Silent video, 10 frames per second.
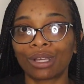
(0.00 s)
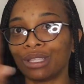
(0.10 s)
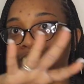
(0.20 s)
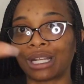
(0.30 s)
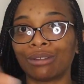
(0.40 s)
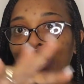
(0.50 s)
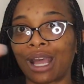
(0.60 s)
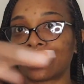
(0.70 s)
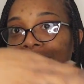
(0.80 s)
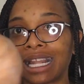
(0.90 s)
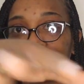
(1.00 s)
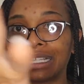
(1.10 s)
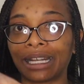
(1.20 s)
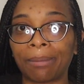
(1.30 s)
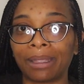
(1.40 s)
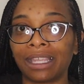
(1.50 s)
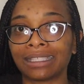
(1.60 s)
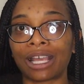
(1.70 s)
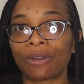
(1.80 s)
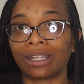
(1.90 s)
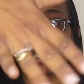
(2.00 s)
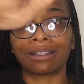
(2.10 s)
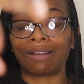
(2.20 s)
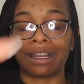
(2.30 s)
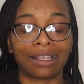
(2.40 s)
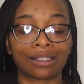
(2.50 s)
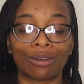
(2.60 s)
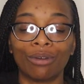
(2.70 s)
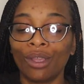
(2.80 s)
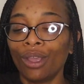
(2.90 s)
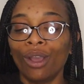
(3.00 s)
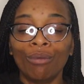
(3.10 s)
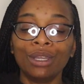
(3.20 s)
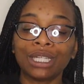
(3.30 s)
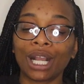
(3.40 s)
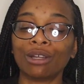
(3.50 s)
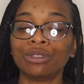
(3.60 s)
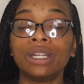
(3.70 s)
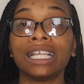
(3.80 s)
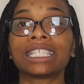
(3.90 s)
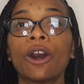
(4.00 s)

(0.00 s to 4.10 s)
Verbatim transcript: because I know y'all tired of looking at me and talking and stuff like that. So we just gonna do this.